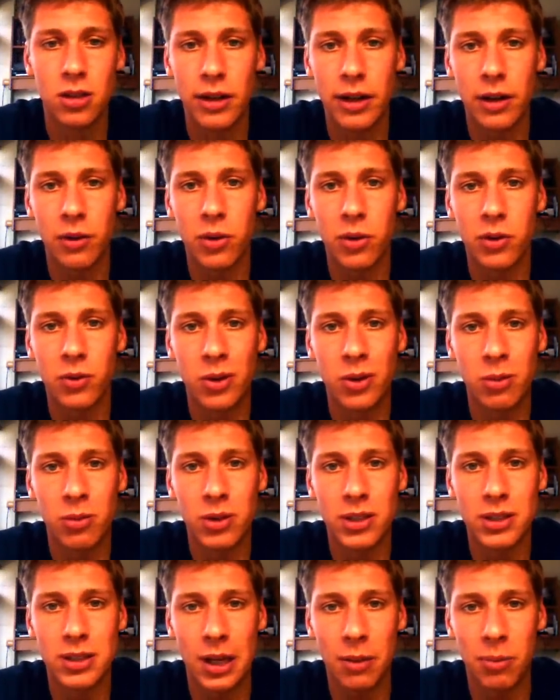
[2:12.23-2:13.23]
I wouldn't really
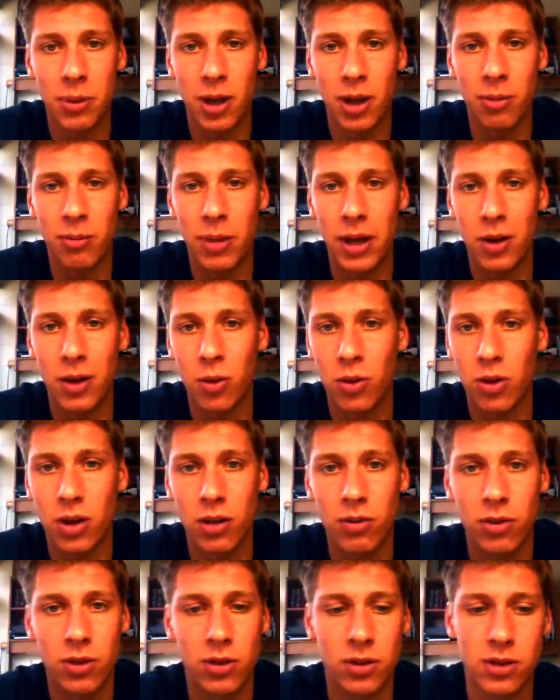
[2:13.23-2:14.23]
be stepping on manhole
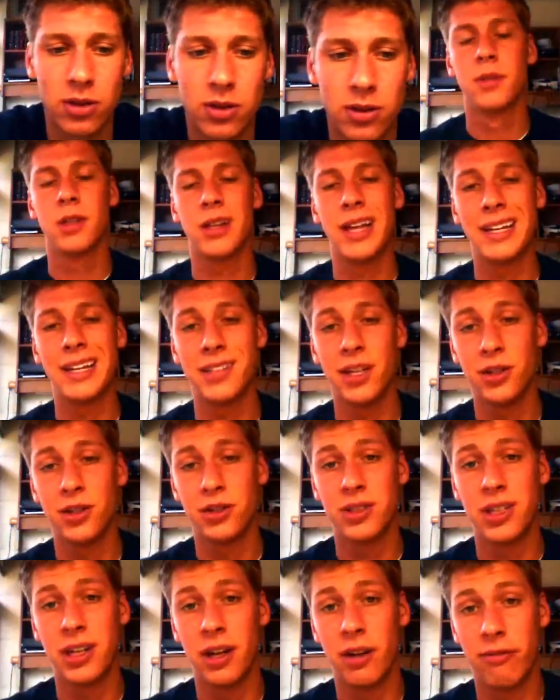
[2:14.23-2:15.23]
covers. The last
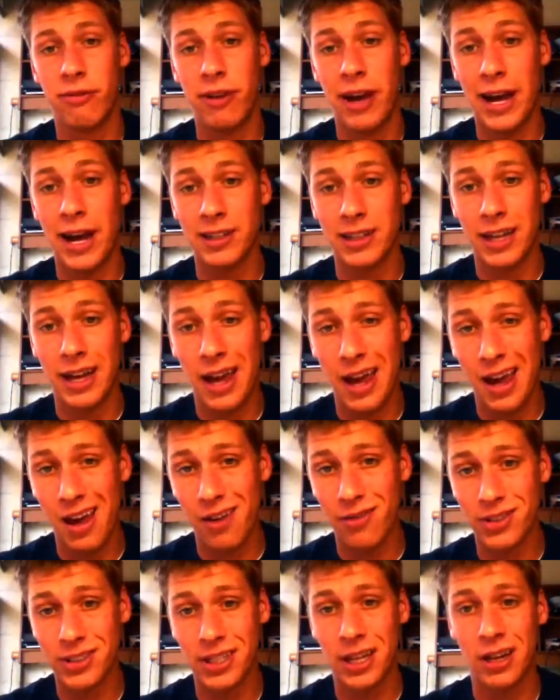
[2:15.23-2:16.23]
interesting fact I
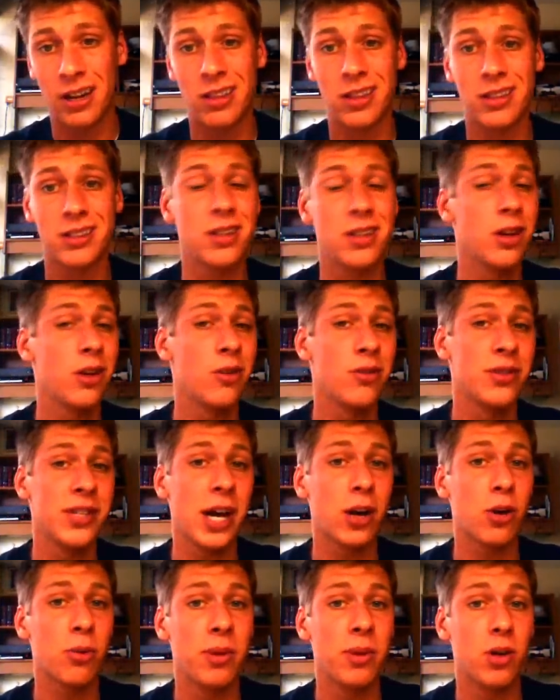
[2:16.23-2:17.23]
have is that in the city of
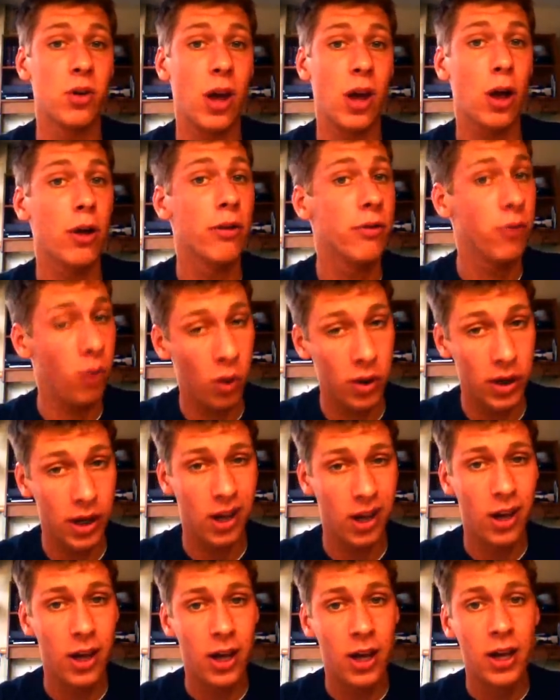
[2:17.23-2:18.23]
Sacramento,
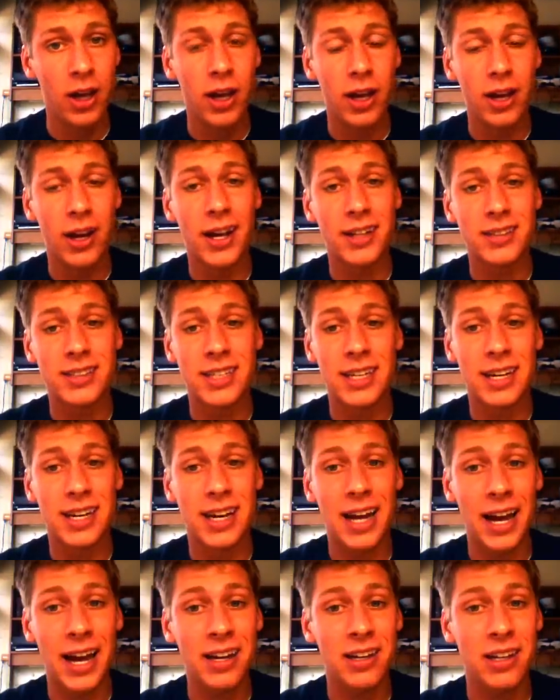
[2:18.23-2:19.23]
California, in
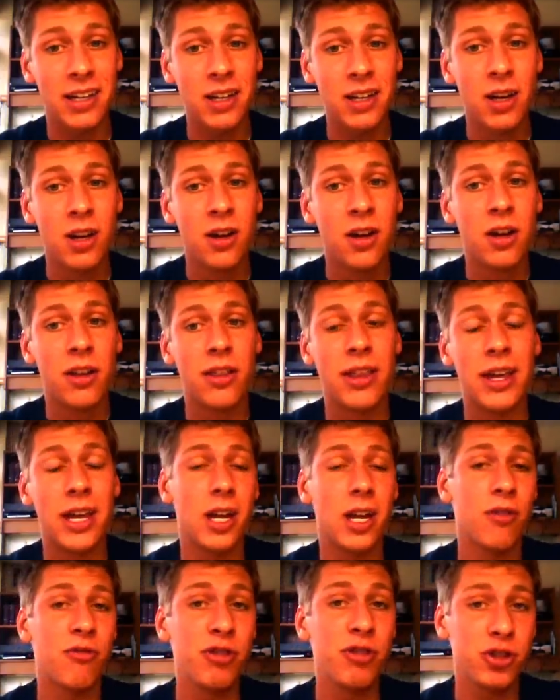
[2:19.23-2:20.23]
1990,
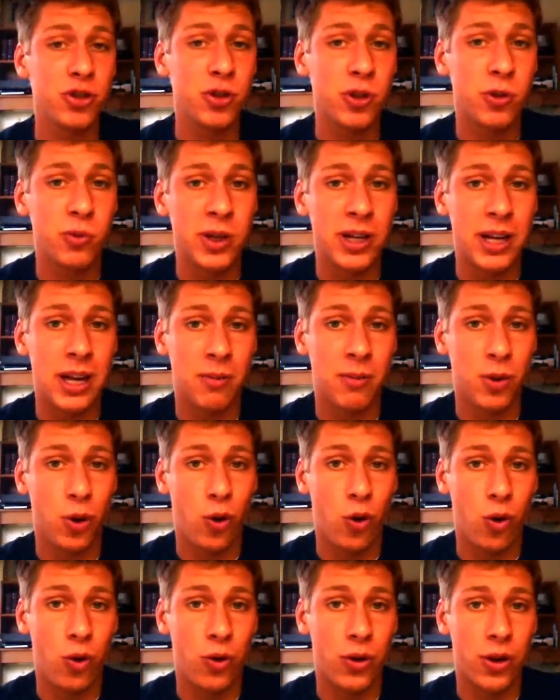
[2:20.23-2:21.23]
they officially renamed
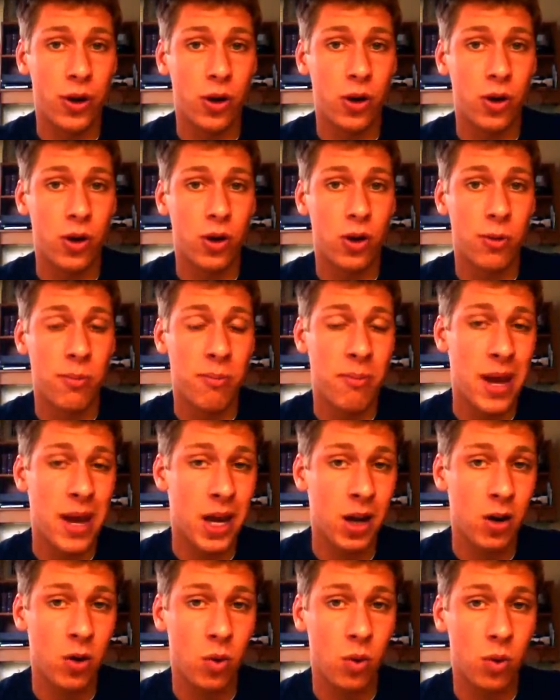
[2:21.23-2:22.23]
all their
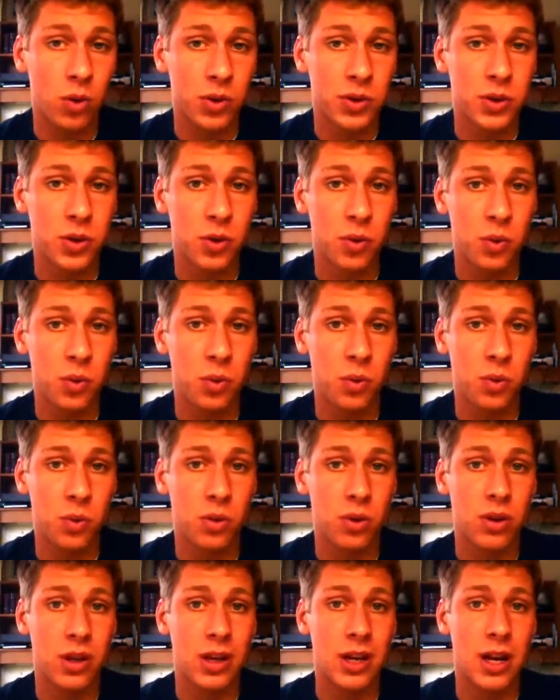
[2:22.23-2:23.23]
manholes
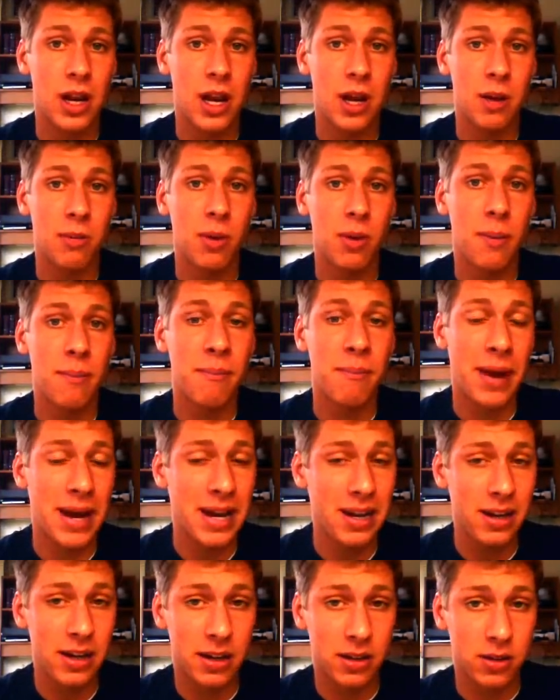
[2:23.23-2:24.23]
to the name
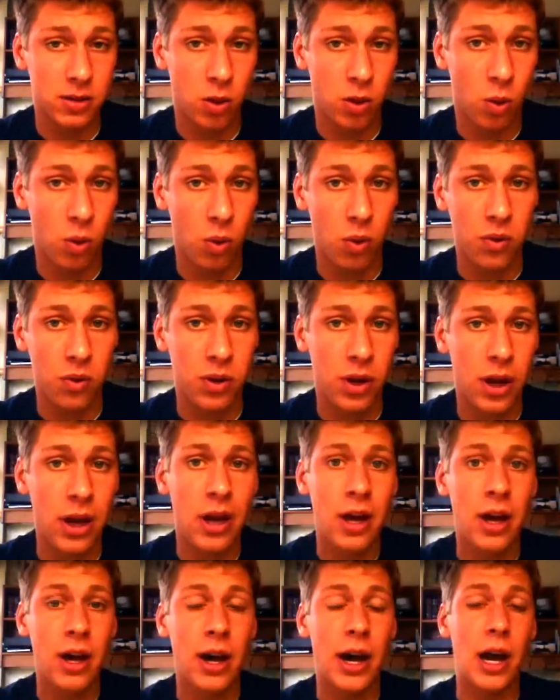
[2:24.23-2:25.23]
maintenance holes
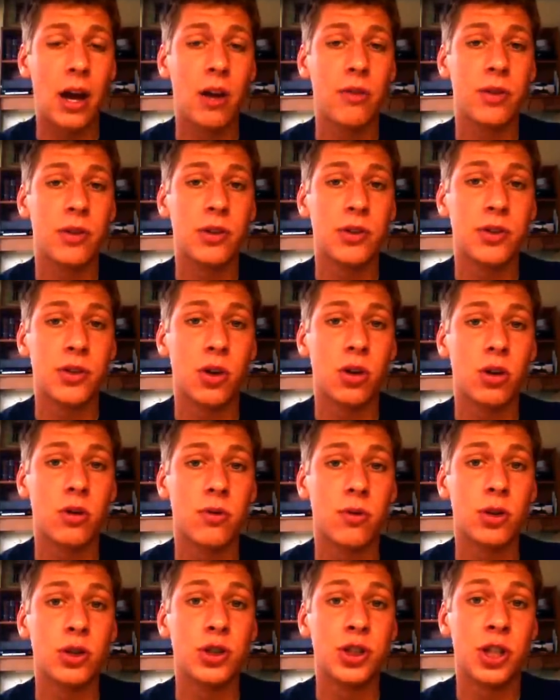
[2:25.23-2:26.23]
out of concern
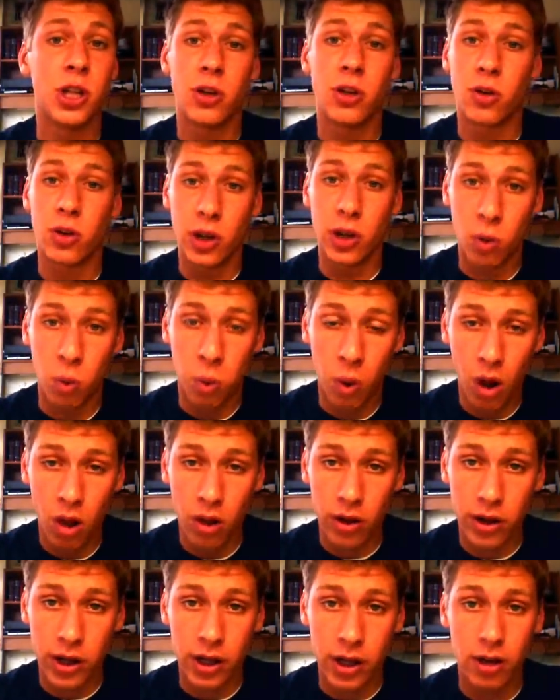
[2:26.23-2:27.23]
for gender
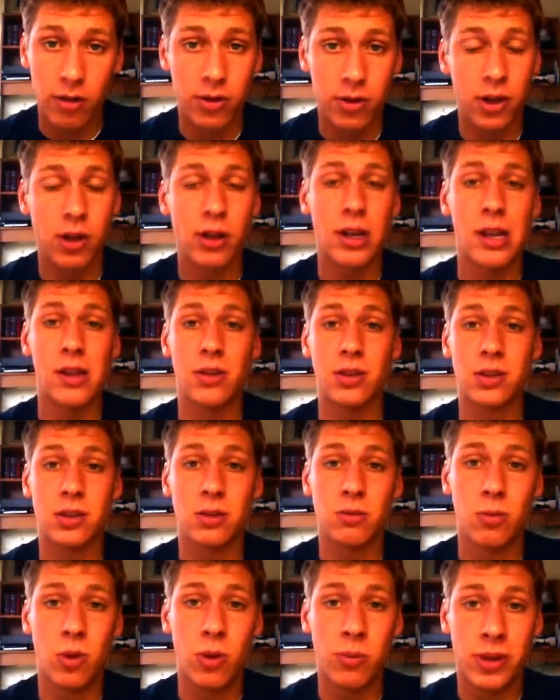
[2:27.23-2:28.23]
equality. Evidently, there were
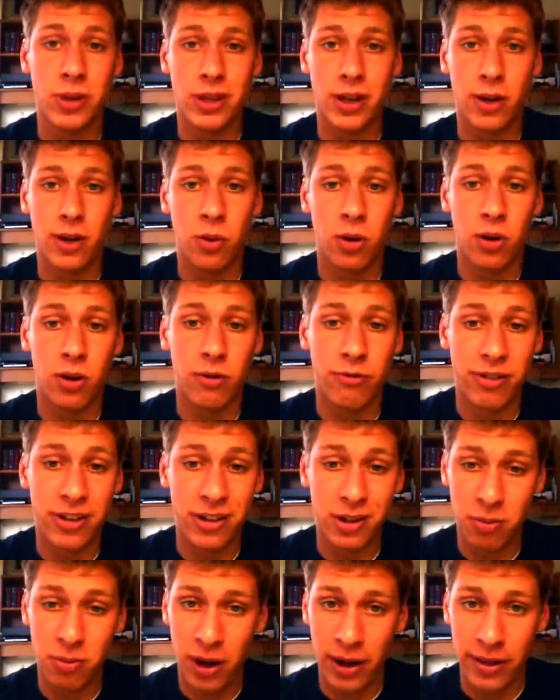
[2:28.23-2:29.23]
some women that were
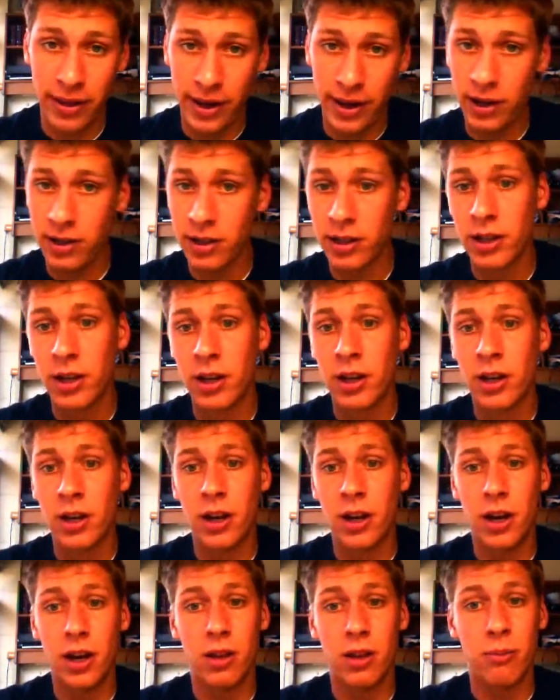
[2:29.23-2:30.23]
offended by that,
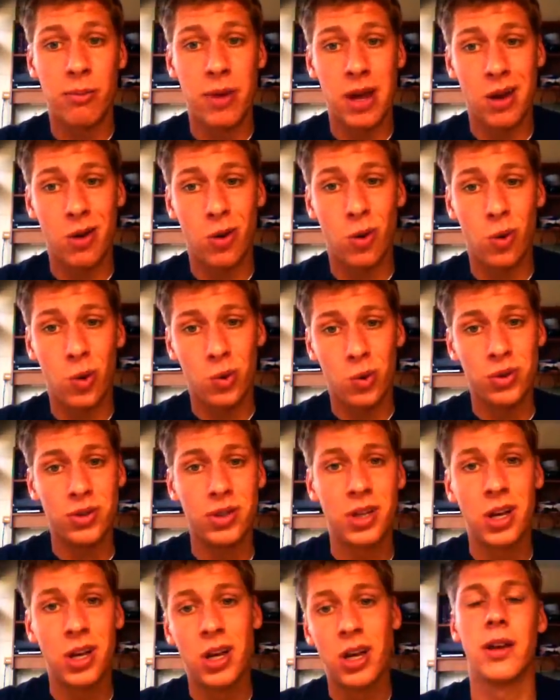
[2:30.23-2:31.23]
the manholes.